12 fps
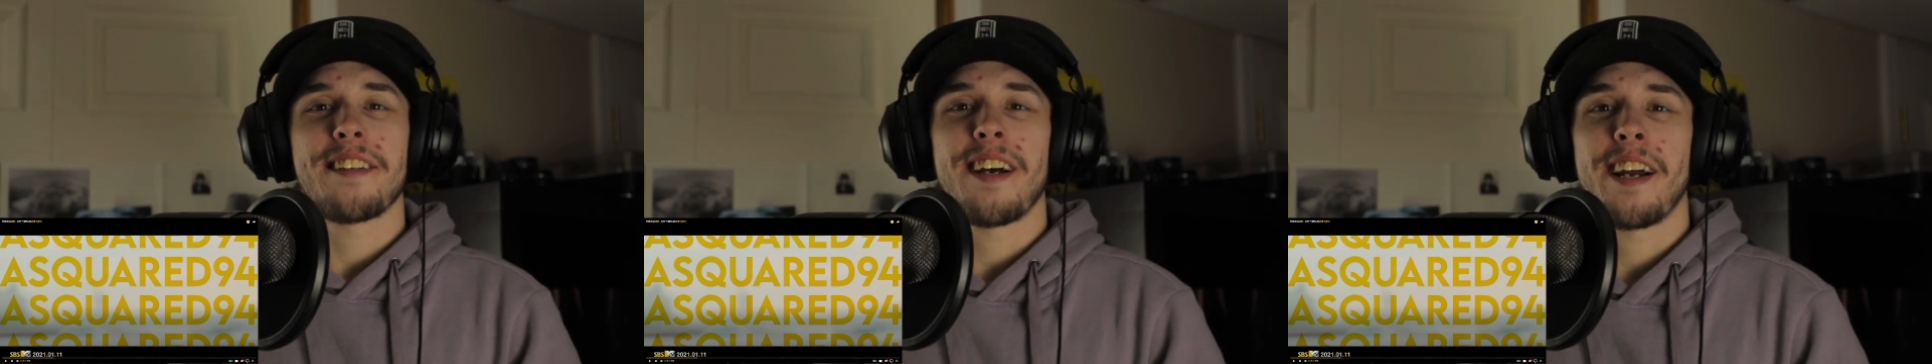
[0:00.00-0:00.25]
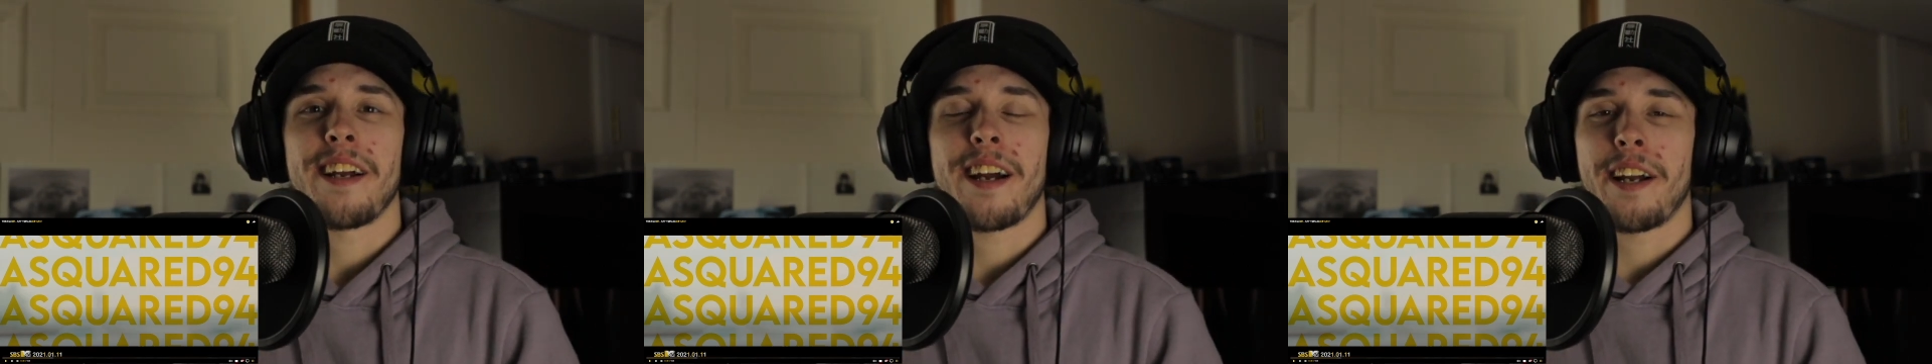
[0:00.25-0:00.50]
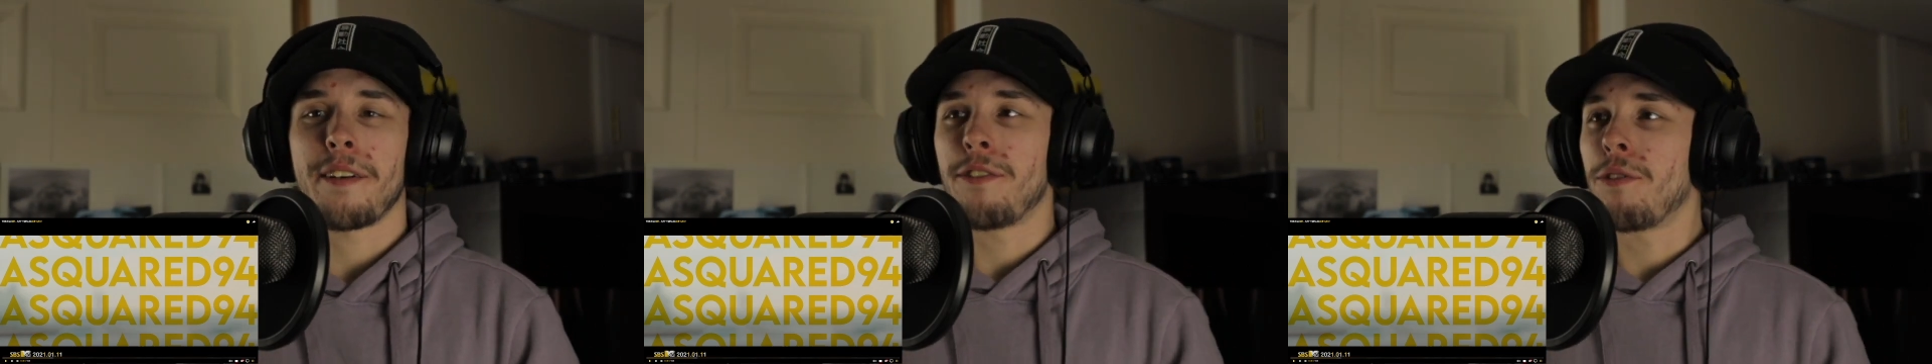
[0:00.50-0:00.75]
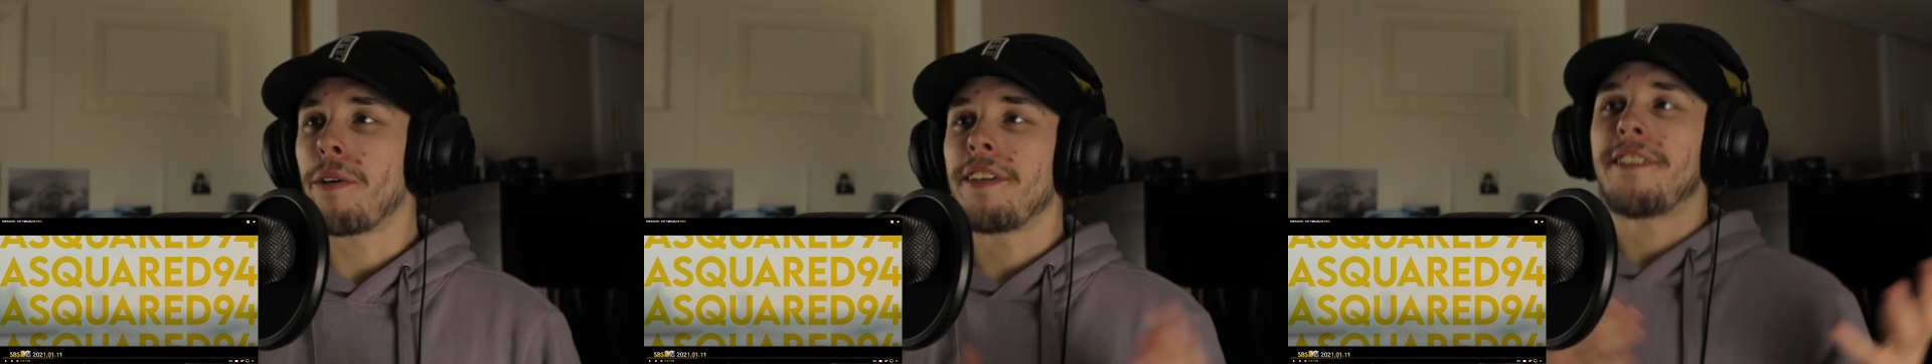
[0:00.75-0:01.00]
I
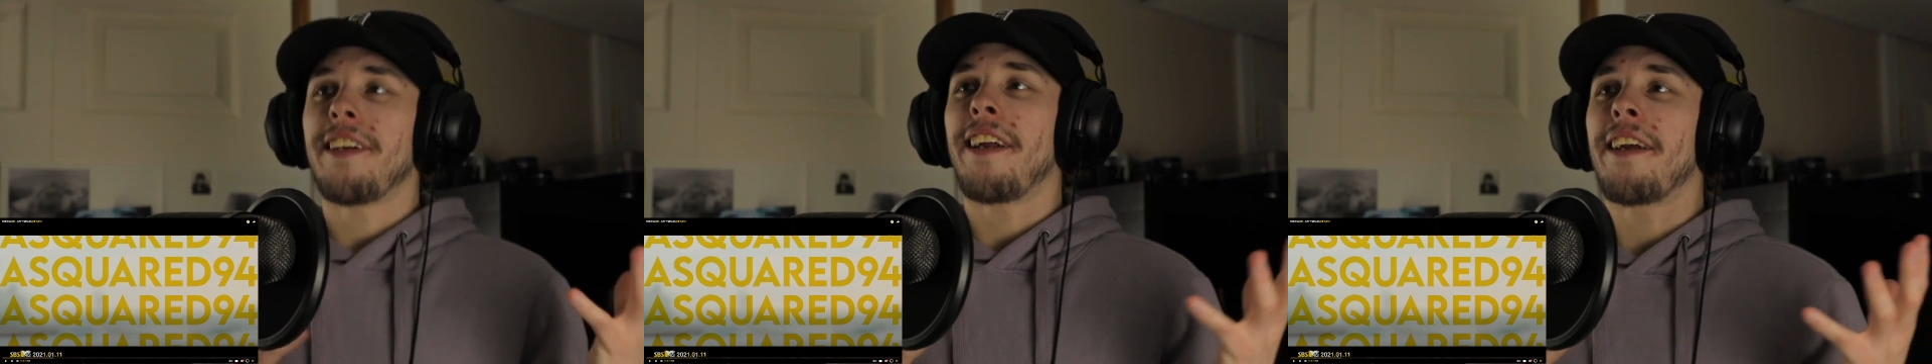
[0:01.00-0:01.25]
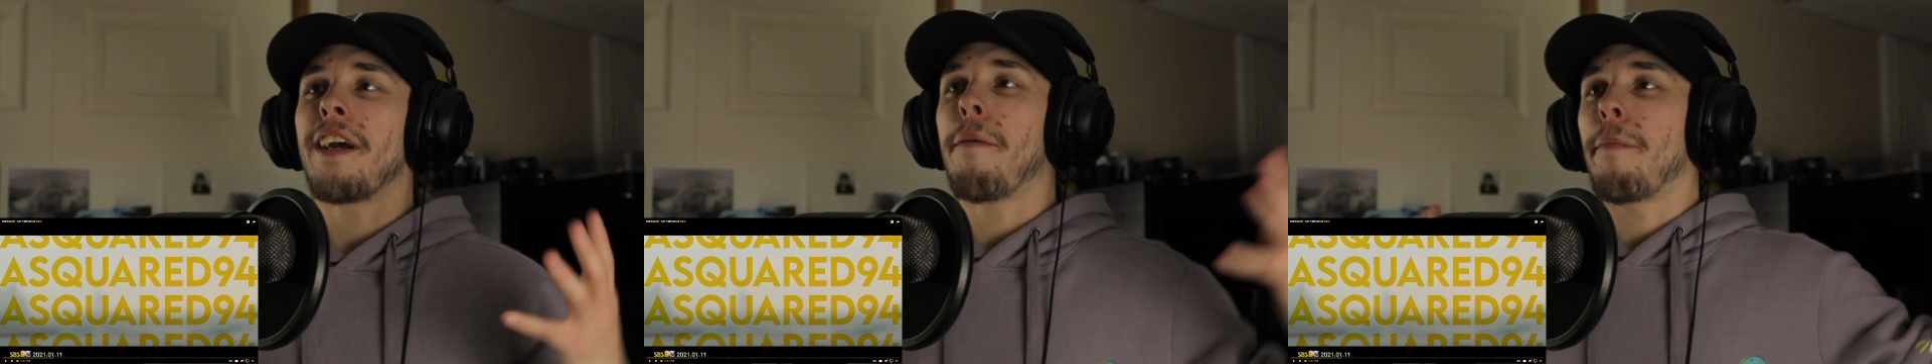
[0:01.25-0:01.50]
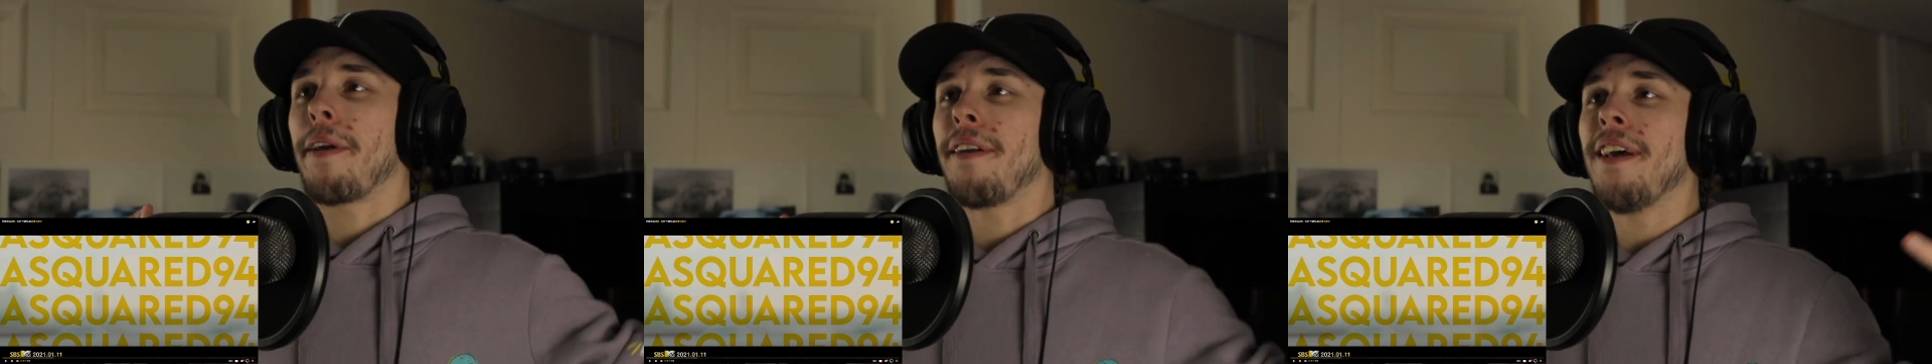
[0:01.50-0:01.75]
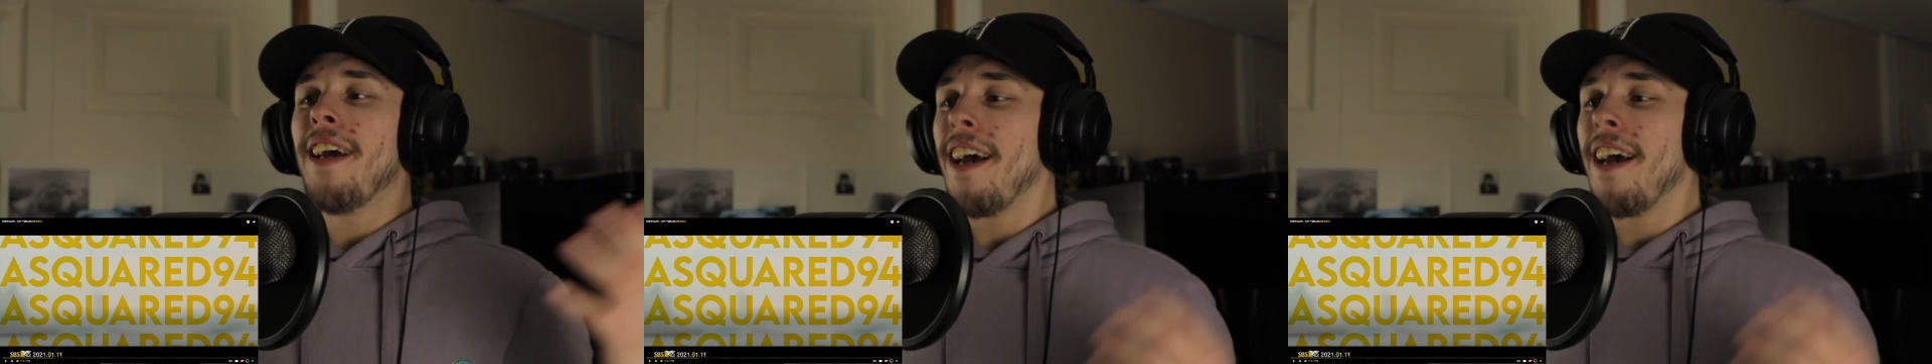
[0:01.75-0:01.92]
enjoy standing up, and